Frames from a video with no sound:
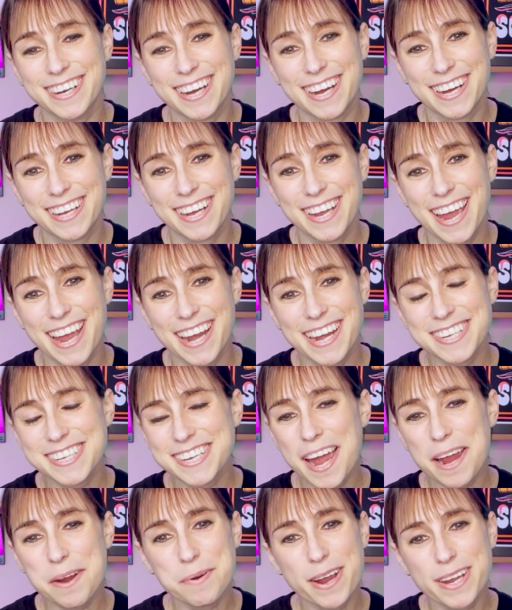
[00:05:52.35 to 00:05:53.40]
Uh, any
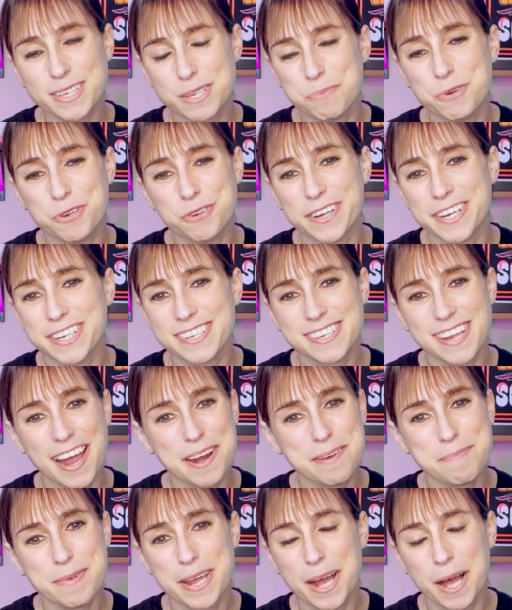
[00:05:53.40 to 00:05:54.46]
Ti West movie,
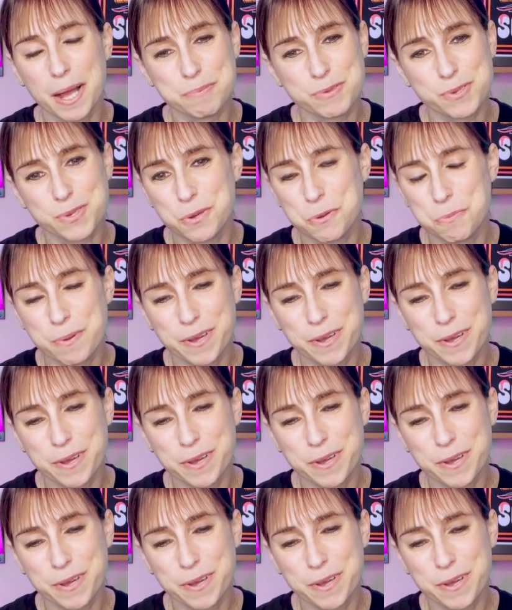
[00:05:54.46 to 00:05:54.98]
sign me up. So you